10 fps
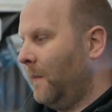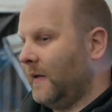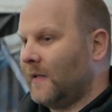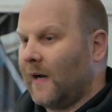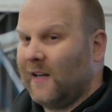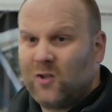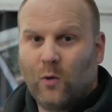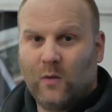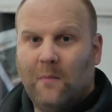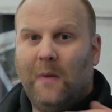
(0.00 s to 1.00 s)
Exactly, it's
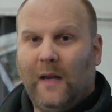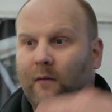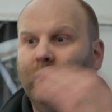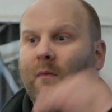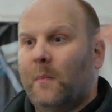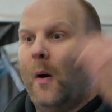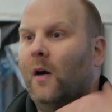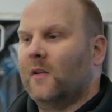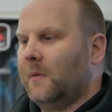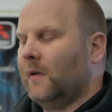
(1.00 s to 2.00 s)
showing you it making
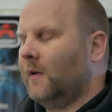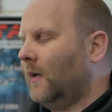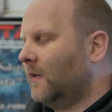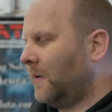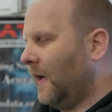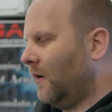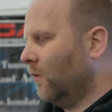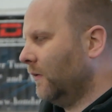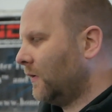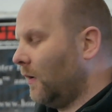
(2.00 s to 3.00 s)
power as we keep
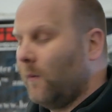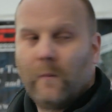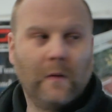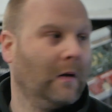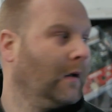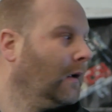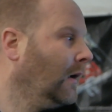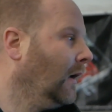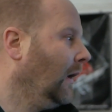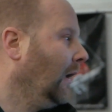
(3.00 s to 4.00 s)
going. So
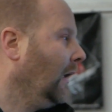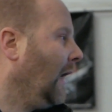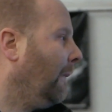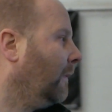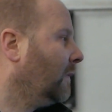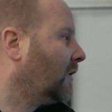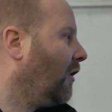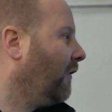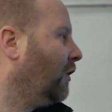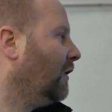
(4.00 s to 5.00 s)
yep,
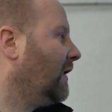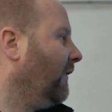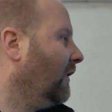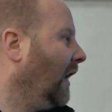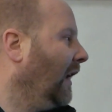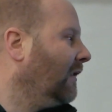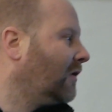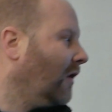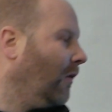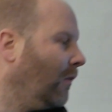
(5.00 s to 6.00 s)
start off at 217.
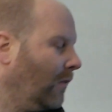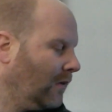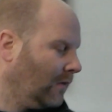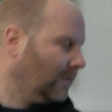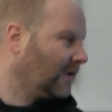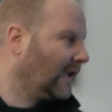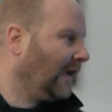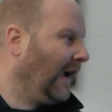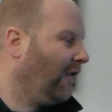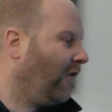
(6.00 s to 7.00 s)
So just get
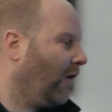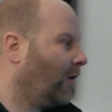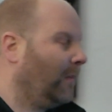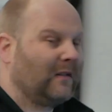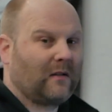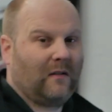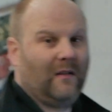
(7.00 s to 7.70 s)
the AFR equipment